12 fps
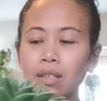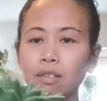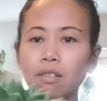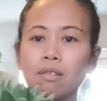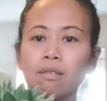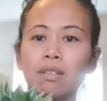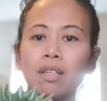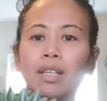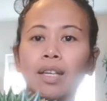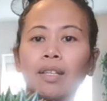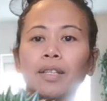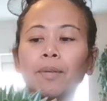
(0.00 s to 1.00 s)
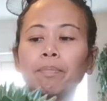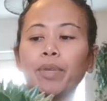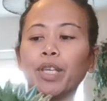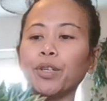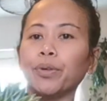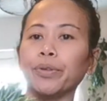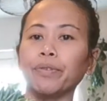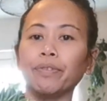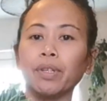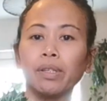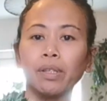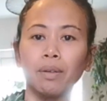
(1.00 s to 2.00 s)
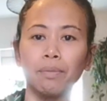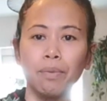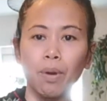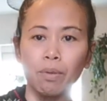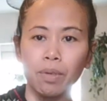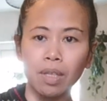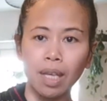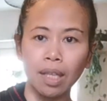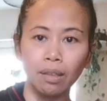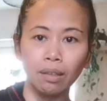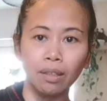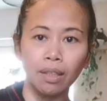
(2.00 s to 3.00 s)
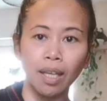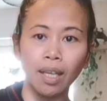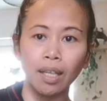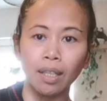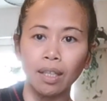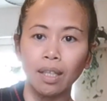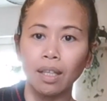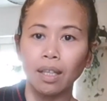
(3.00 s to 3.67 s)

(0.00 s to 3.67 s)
So look at that beautiful rosette looking